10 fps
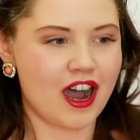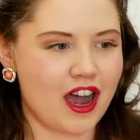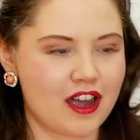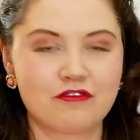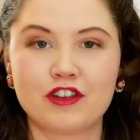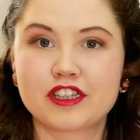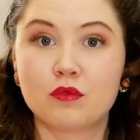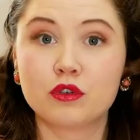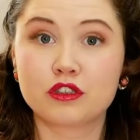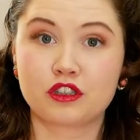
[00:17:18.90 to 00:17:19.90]
First I
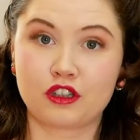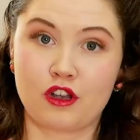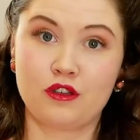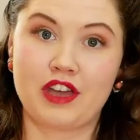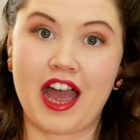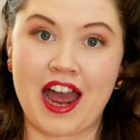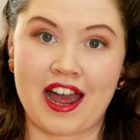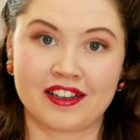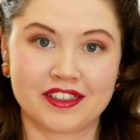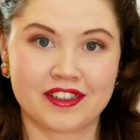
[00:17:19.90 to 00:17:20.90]
want to show you the
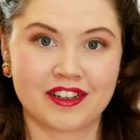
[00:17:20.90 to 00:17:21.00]
hat